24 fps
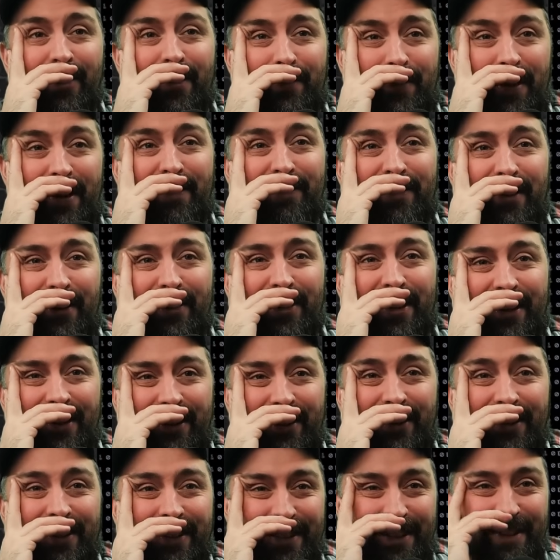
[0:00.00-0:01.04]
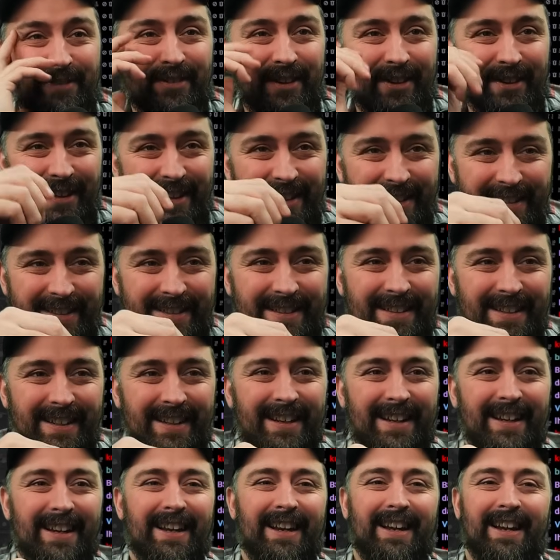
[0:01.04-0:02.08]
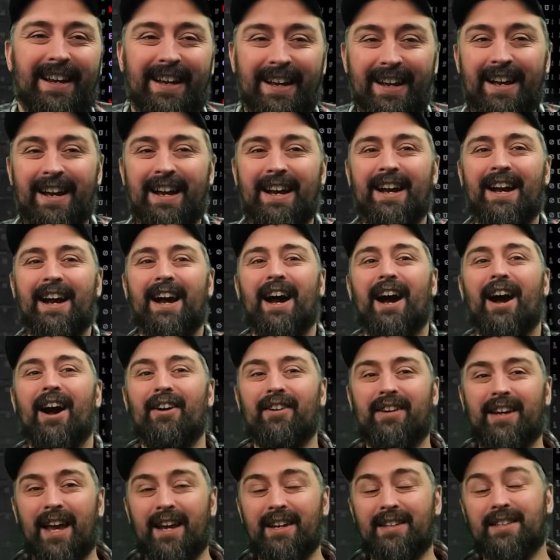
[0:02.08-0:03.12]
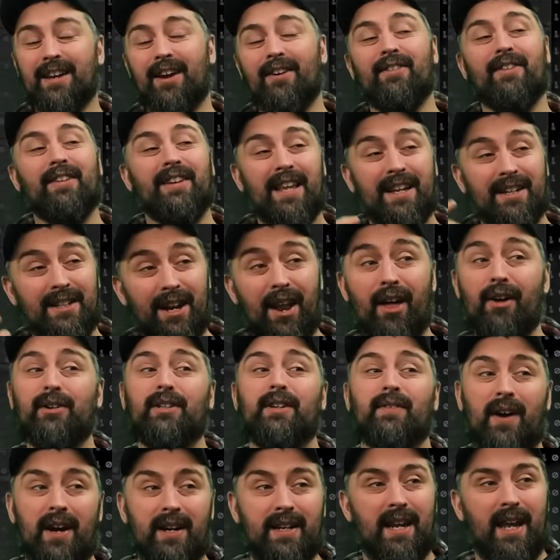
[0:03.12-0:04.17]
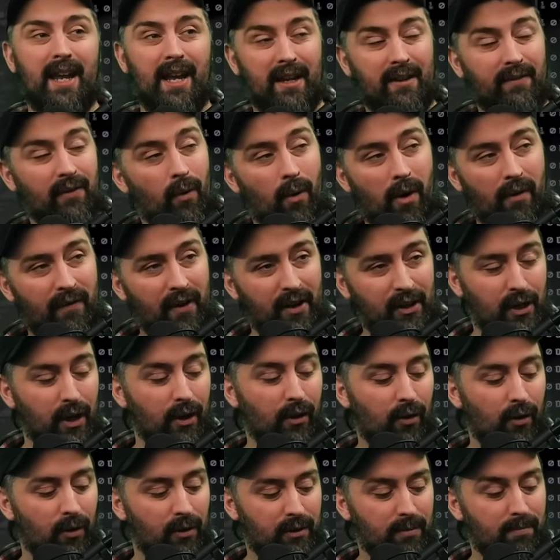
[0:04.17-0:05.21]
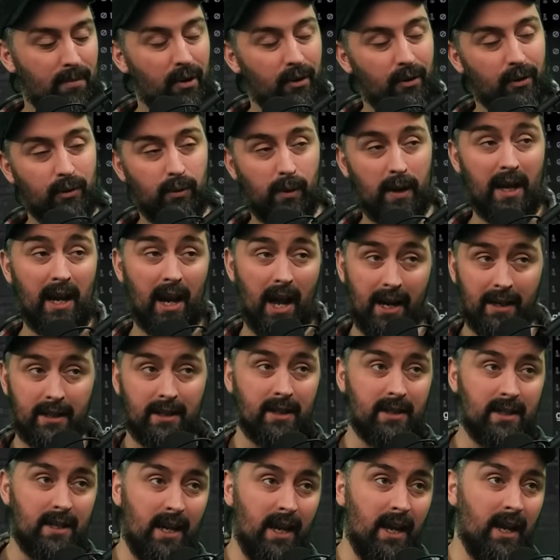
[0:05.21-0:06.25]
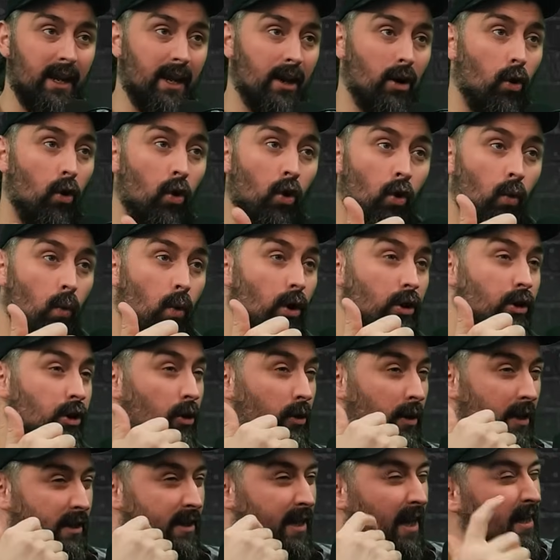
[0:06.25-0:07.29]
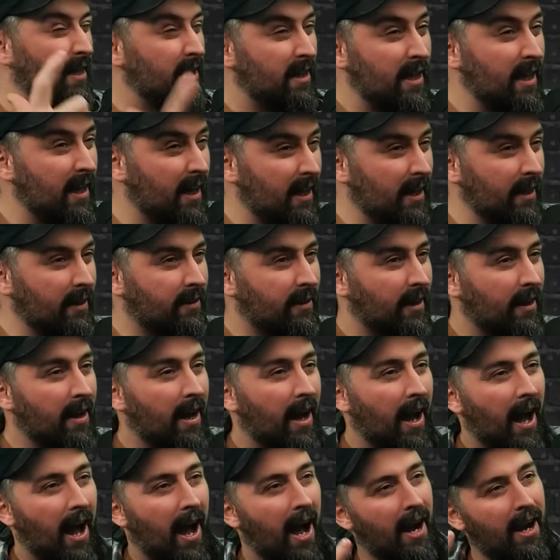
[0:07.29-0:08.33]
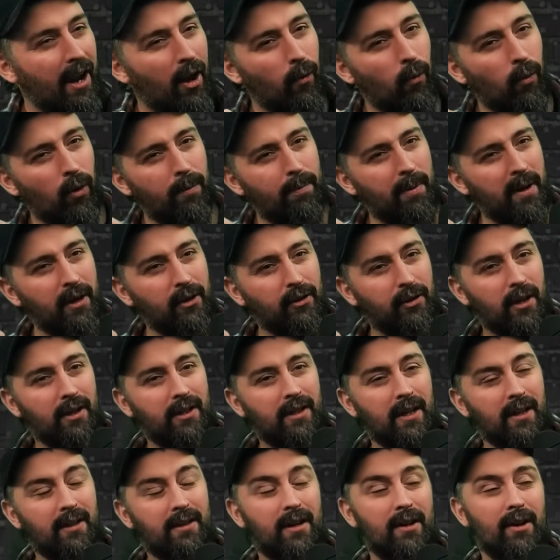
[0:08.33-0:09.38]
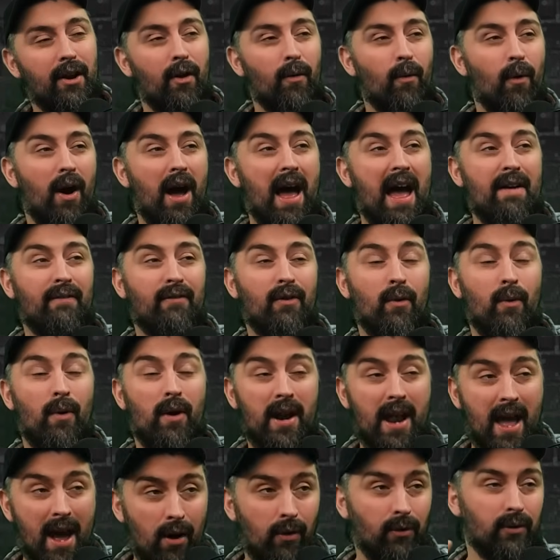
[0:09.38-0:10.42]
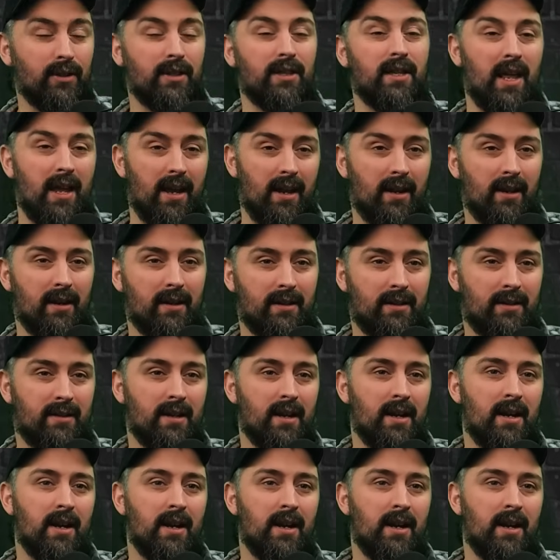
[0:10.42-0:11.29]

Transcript: be very good, to be honest. Okay, so there's loads of ideas for what Flesh Eater Quartz models we'd like to see or what units they need. And I would be interested to know what everyone else thinks.